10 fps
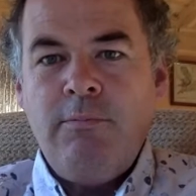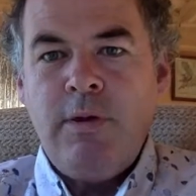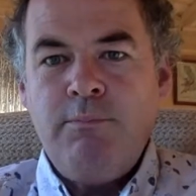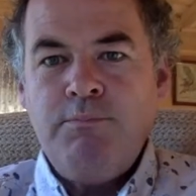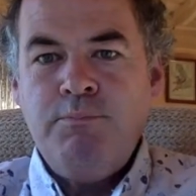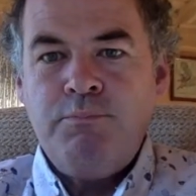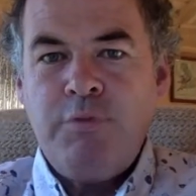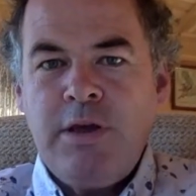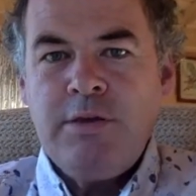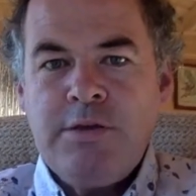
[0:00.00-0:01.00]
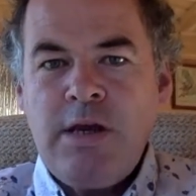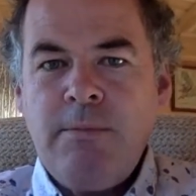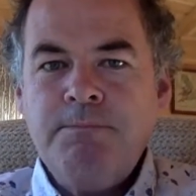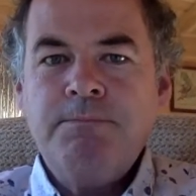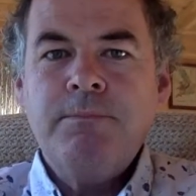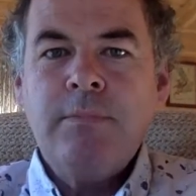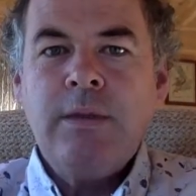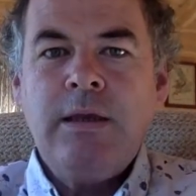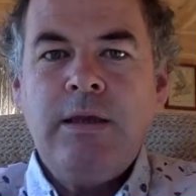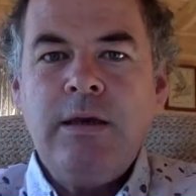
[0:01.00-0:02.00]
It brings
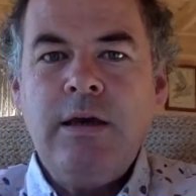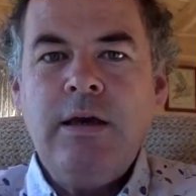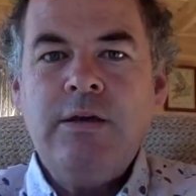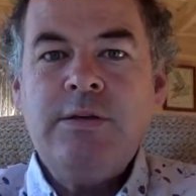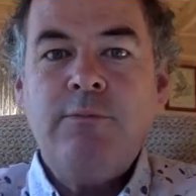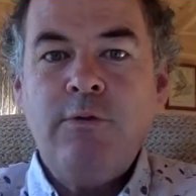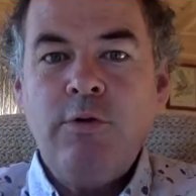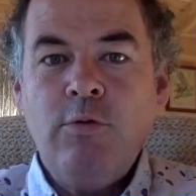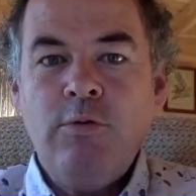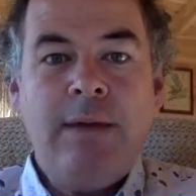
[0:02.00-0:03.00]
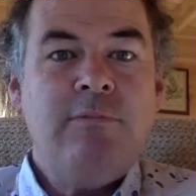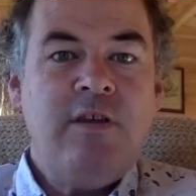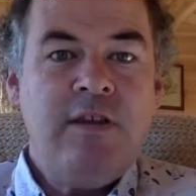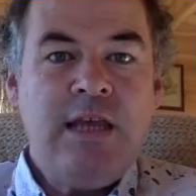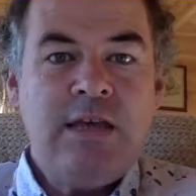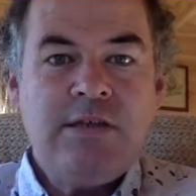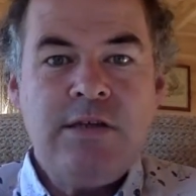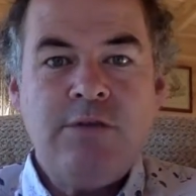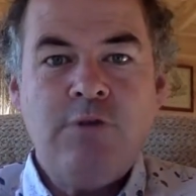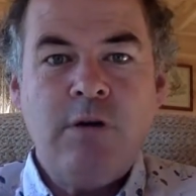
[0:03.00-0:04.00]
something called empty nest
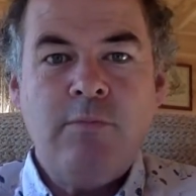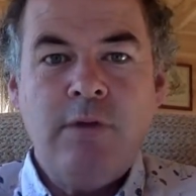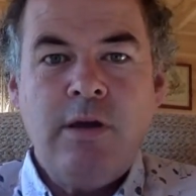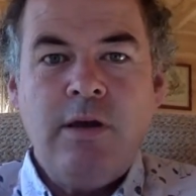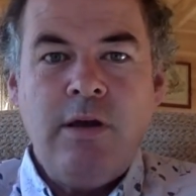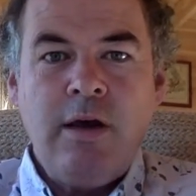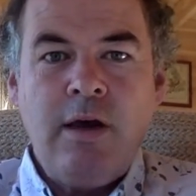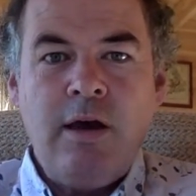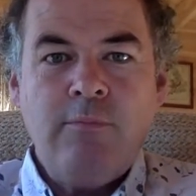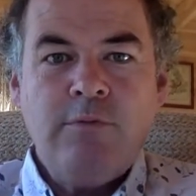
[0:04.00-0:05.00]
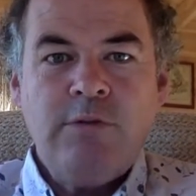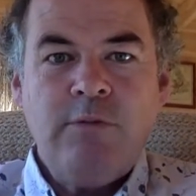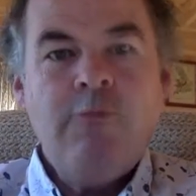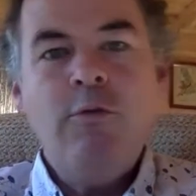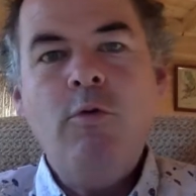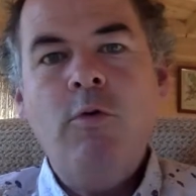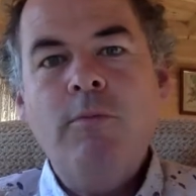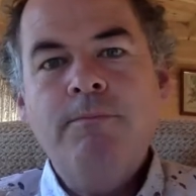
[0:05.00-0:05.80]
syndrome to the fore.